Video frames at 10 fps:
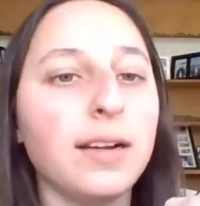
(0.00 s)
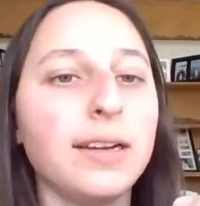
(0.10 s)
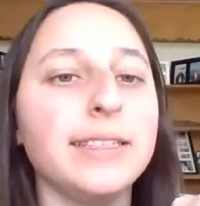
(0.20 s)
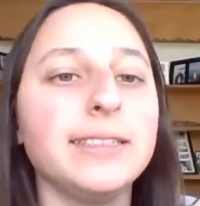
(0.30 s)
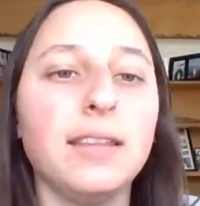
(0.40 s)

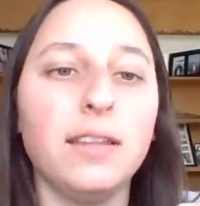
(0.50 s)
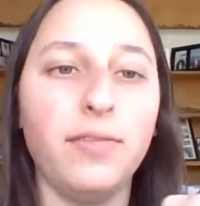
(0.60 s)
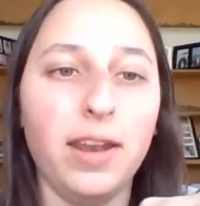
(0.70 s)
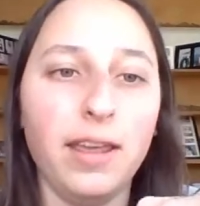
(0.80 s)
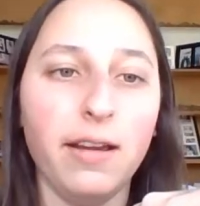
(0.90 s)
because in the
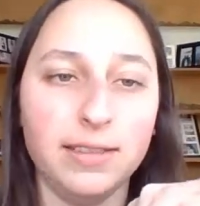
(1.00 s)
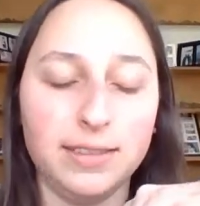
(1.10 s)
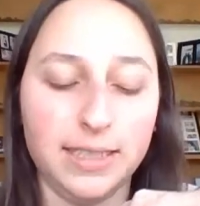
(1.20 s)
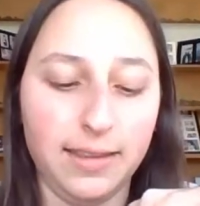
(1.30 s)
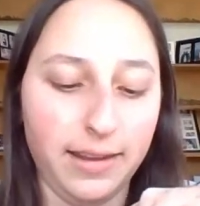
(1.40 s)
video it
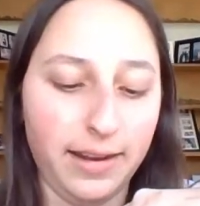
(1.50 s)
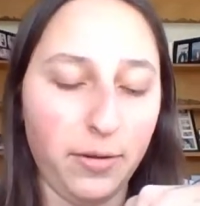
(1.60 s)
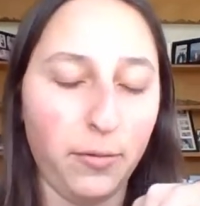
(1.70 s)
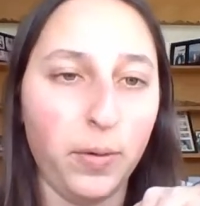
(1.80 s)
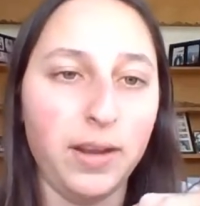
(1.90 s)
said that
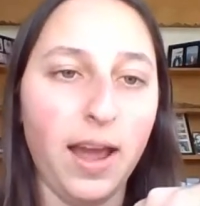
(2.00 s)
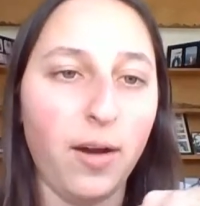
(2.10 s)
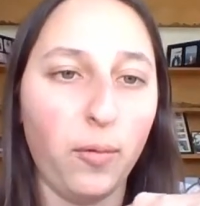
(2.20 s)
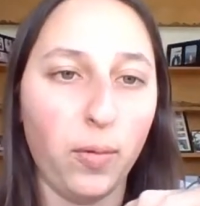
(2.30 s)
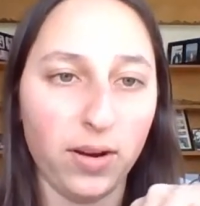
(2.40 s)
it would
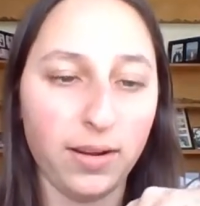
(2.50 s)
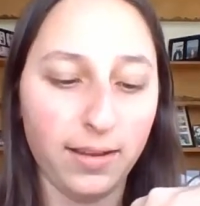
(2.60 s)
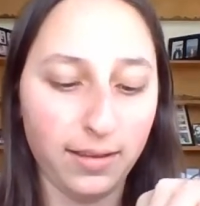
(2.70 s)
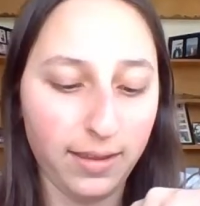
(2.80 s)
not work